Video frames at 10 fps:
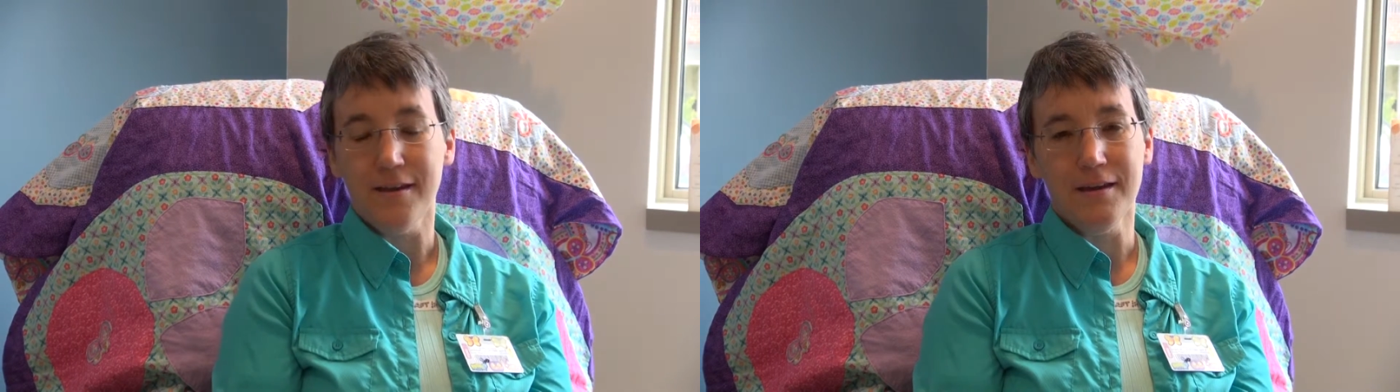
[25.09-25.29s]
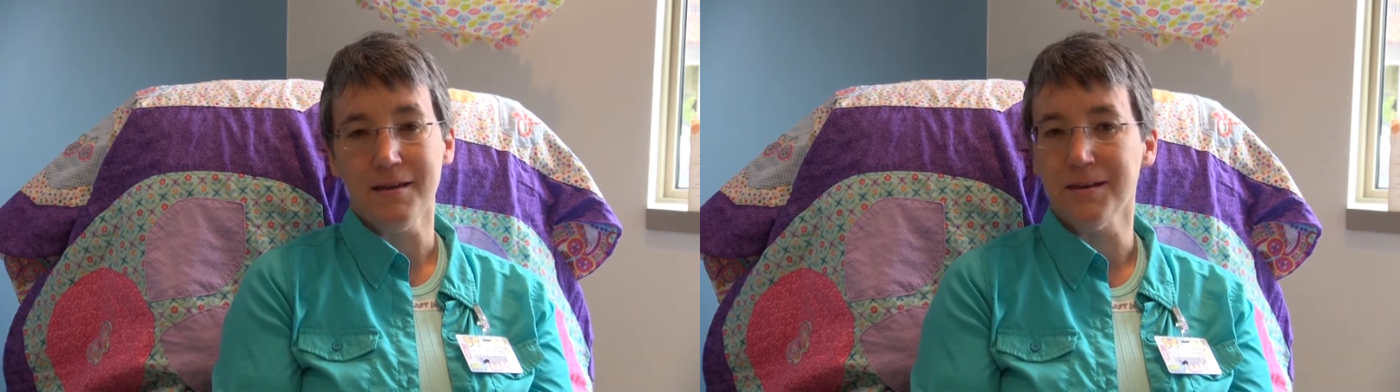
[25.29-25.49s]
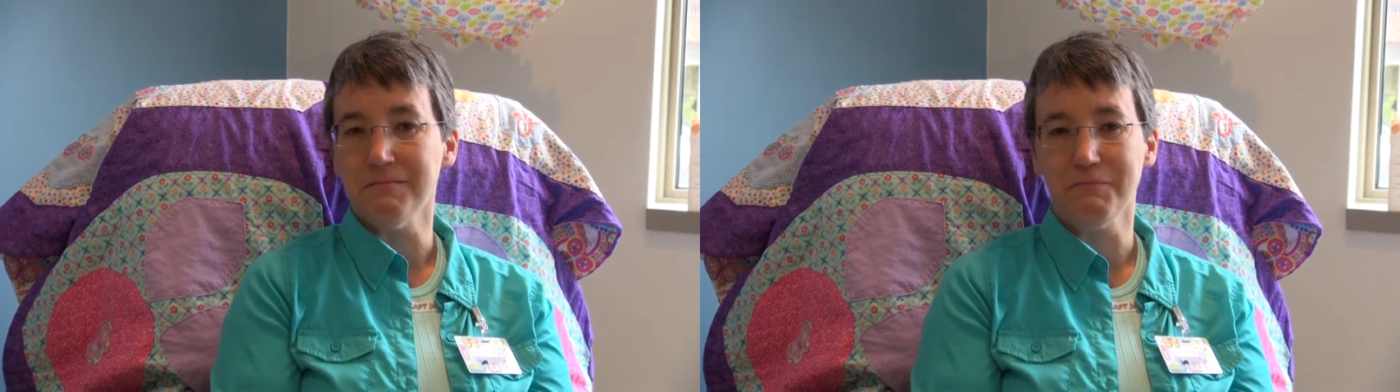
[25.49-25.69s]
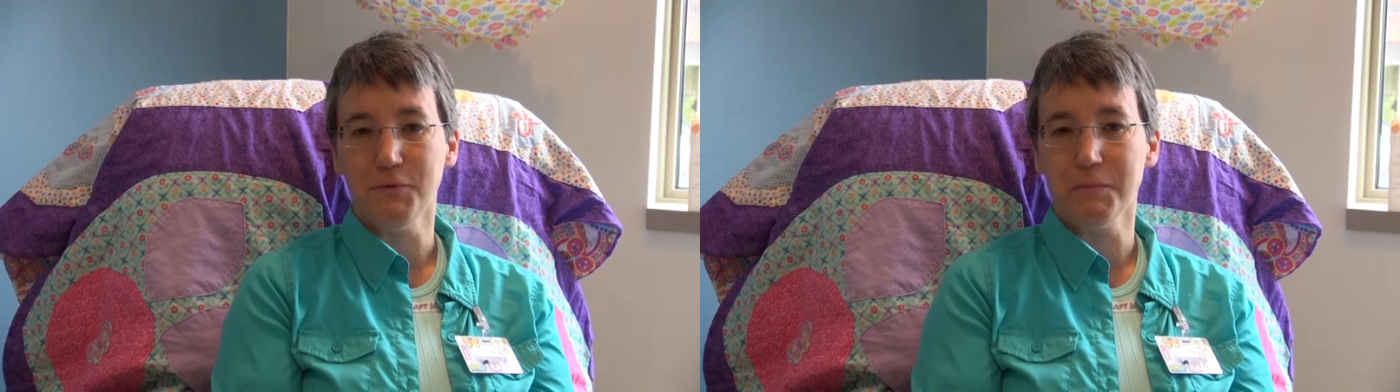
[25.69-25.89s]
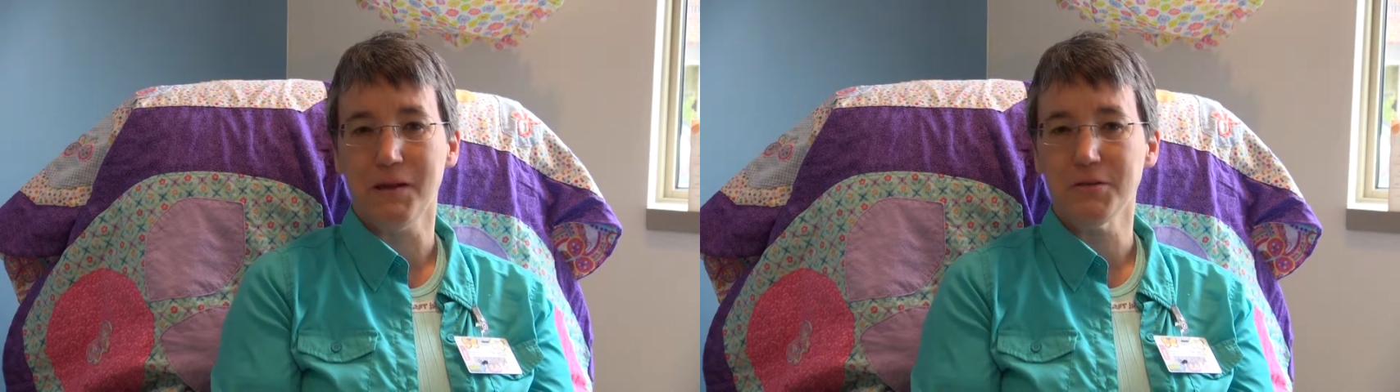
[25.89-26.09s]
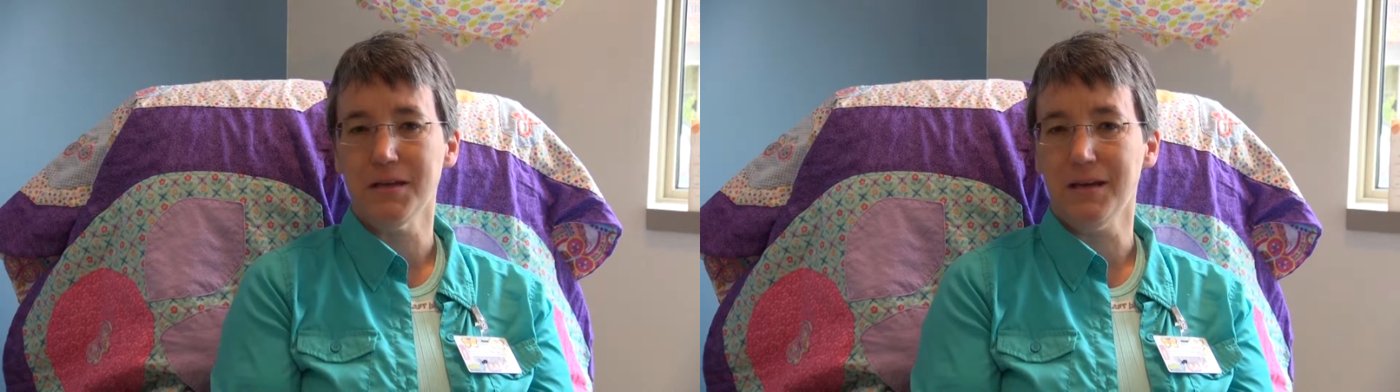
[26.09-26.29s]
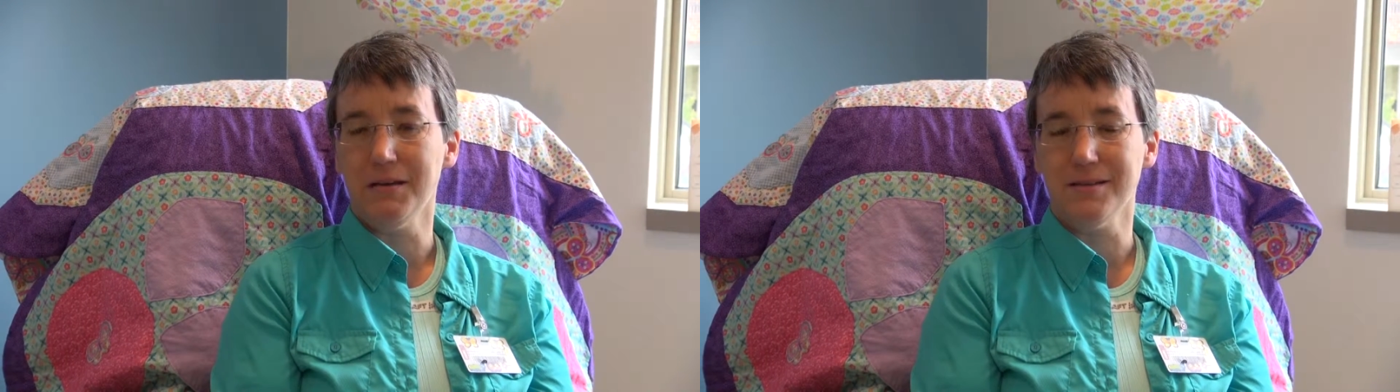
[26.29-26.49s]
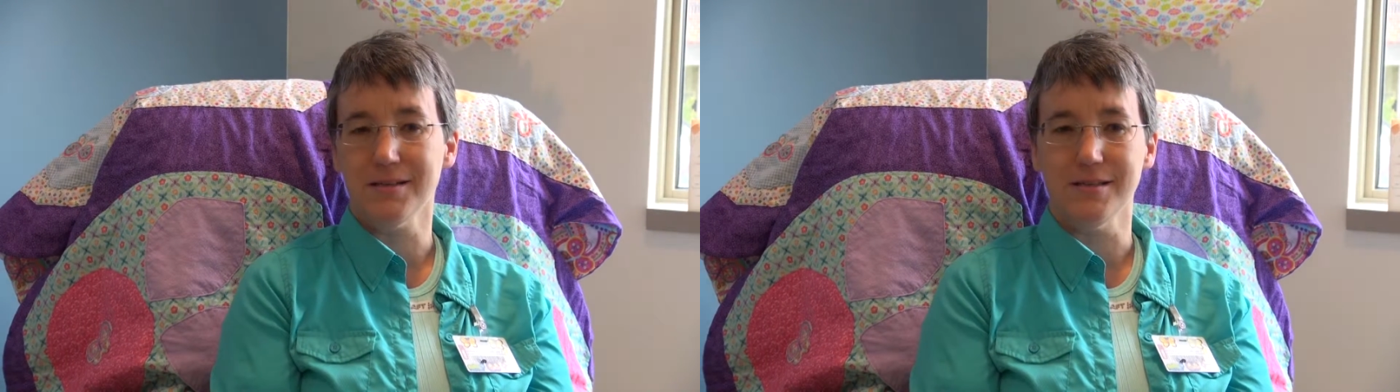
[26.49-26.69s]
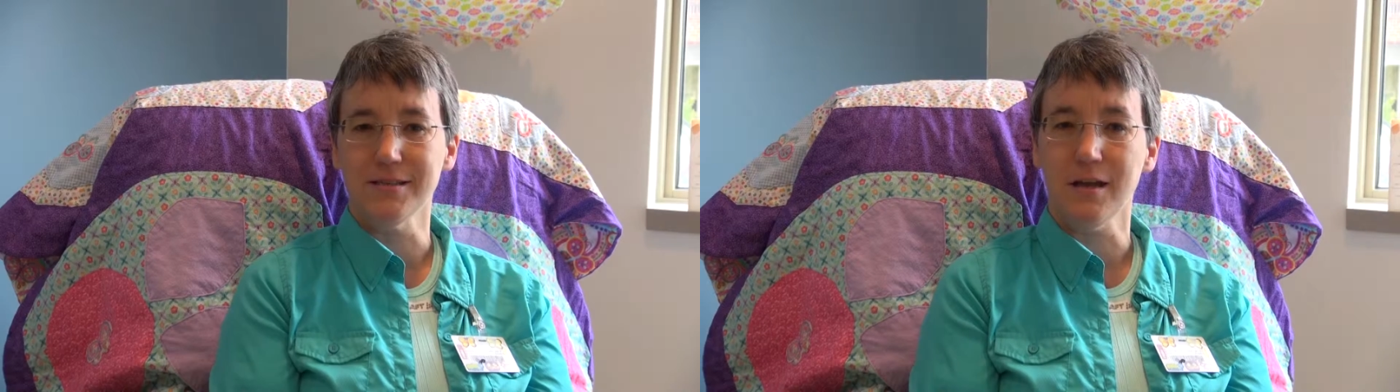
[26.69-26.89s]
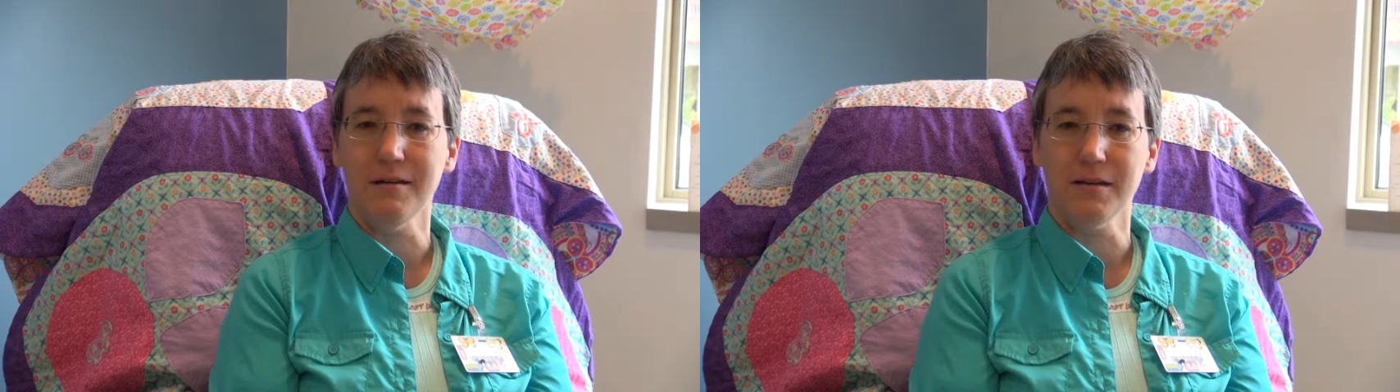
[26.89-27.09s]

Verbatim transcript: And from every day since then,